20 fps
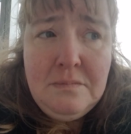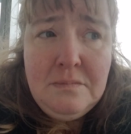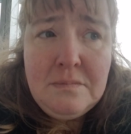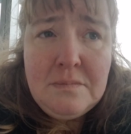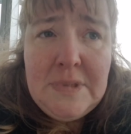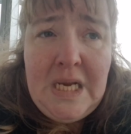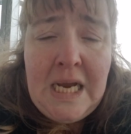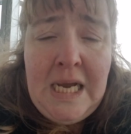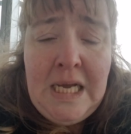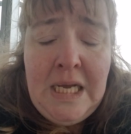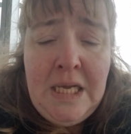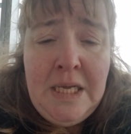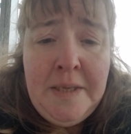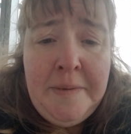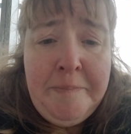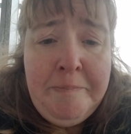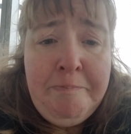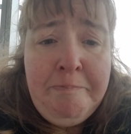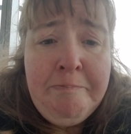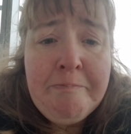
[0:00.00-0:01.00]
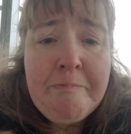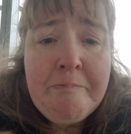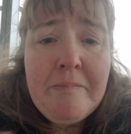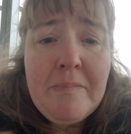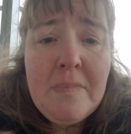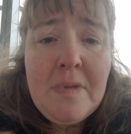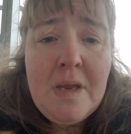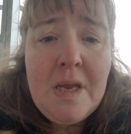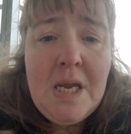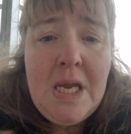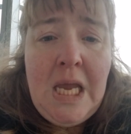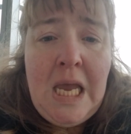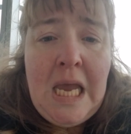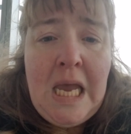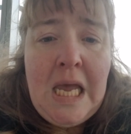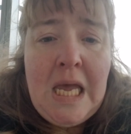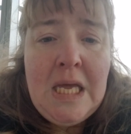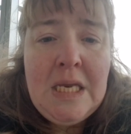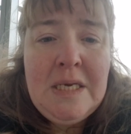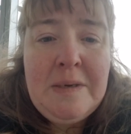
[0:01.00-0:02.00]
And
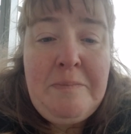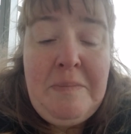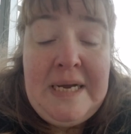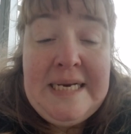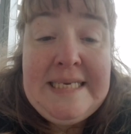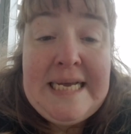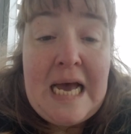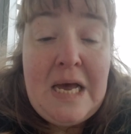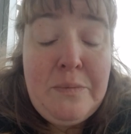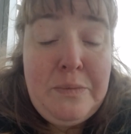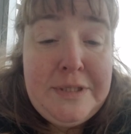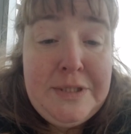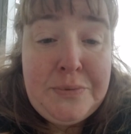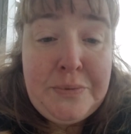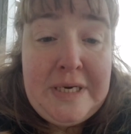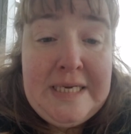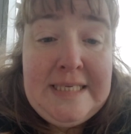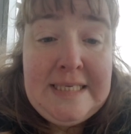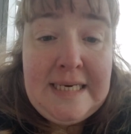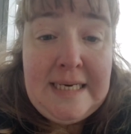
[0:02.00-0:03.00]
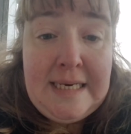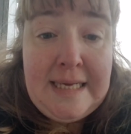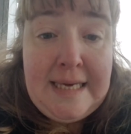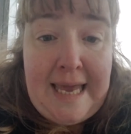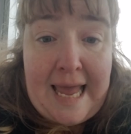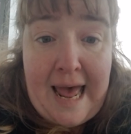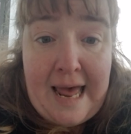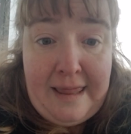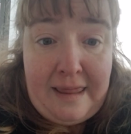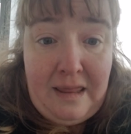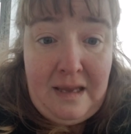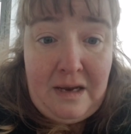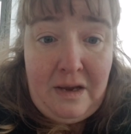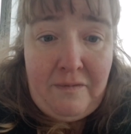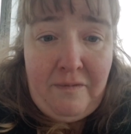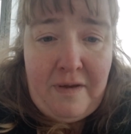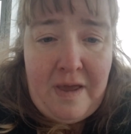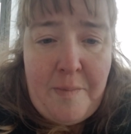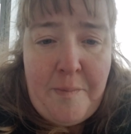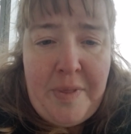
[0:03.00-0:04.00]
my dad was raised in a Catholic
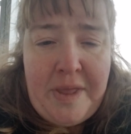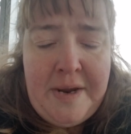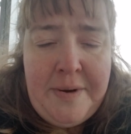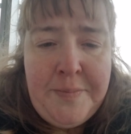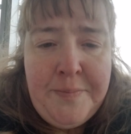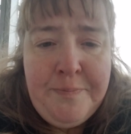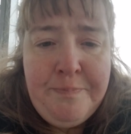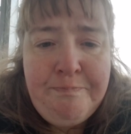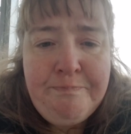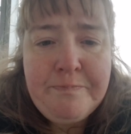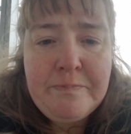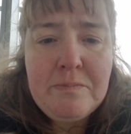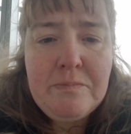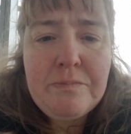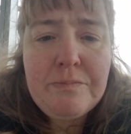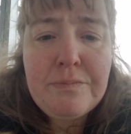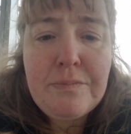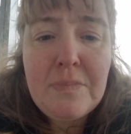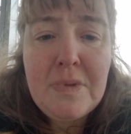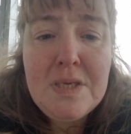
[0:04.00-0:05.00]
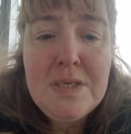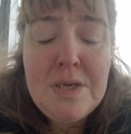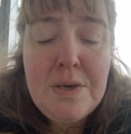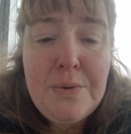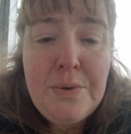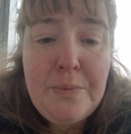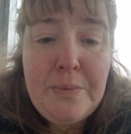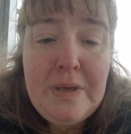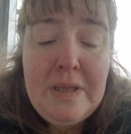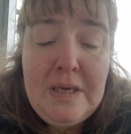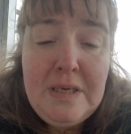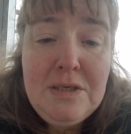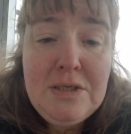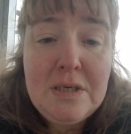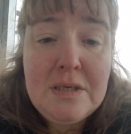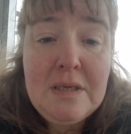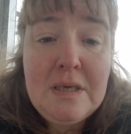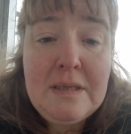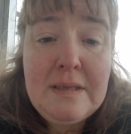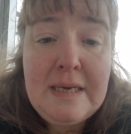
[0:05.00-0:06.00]
family. So the
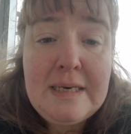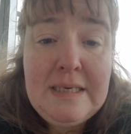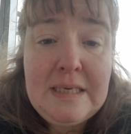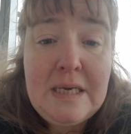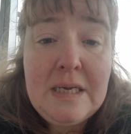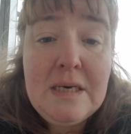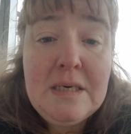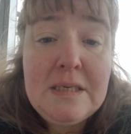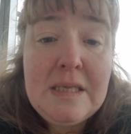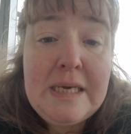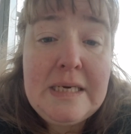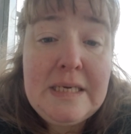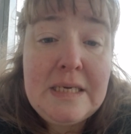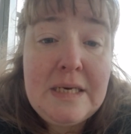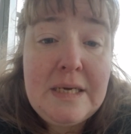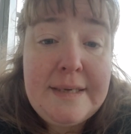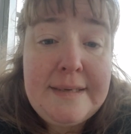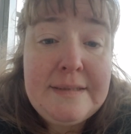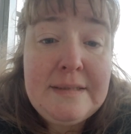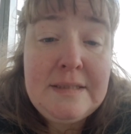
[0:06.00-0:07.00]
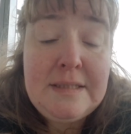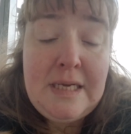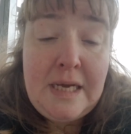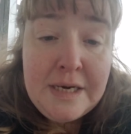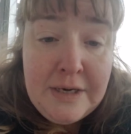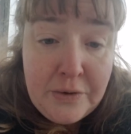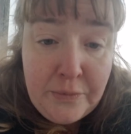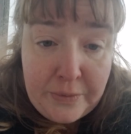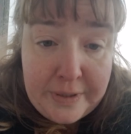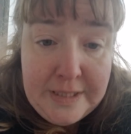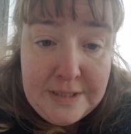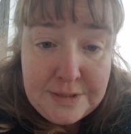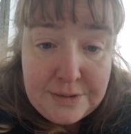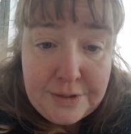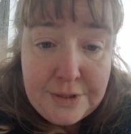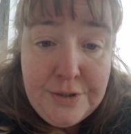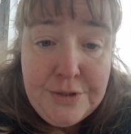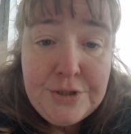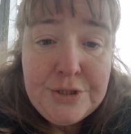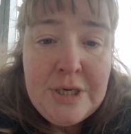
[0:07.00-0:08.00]
religion that they did is they did a ton of
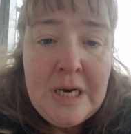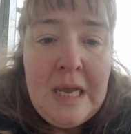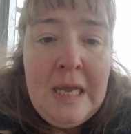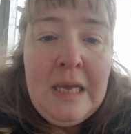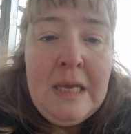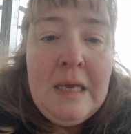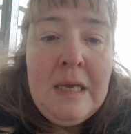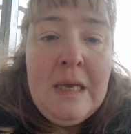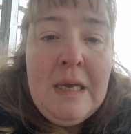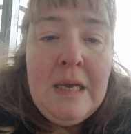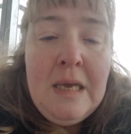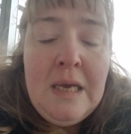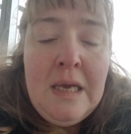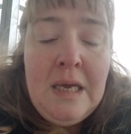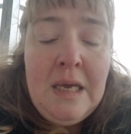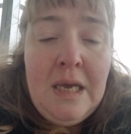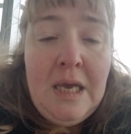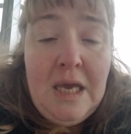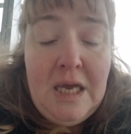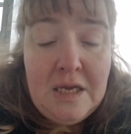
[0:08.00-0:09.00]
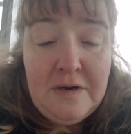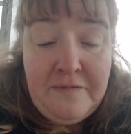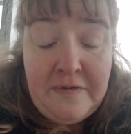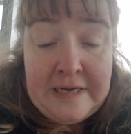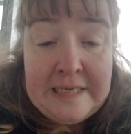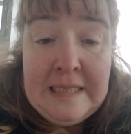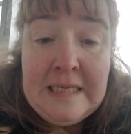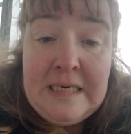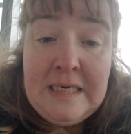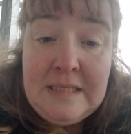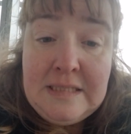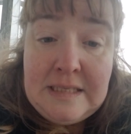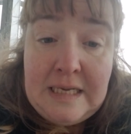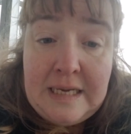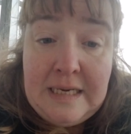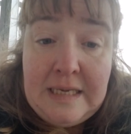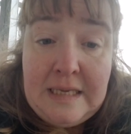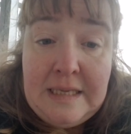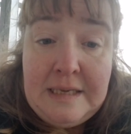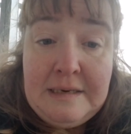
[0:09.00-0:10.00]
research and finally
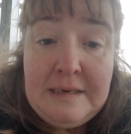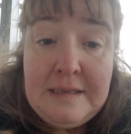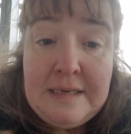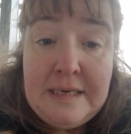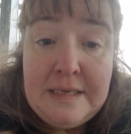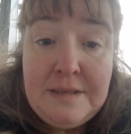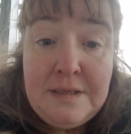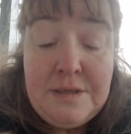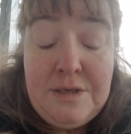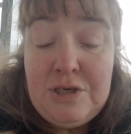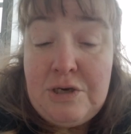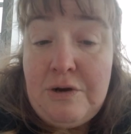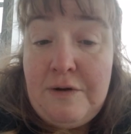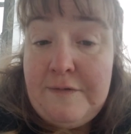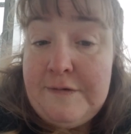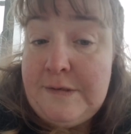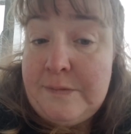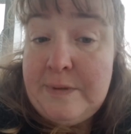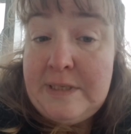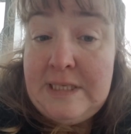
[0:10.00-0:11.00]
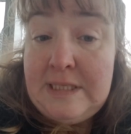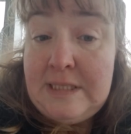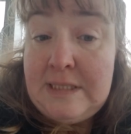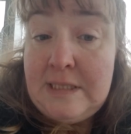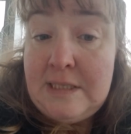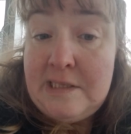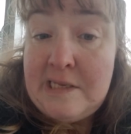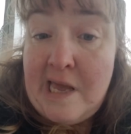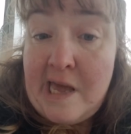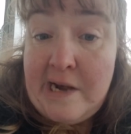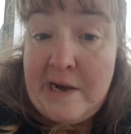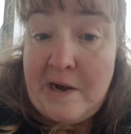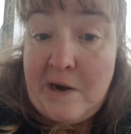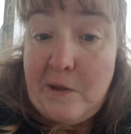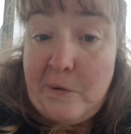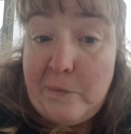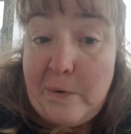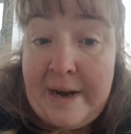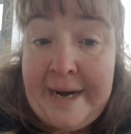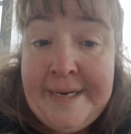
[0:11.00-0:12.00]
decided that the Jehovah's Witnesses had it
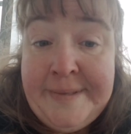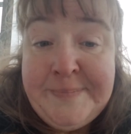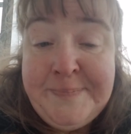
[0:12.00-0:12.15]
all right.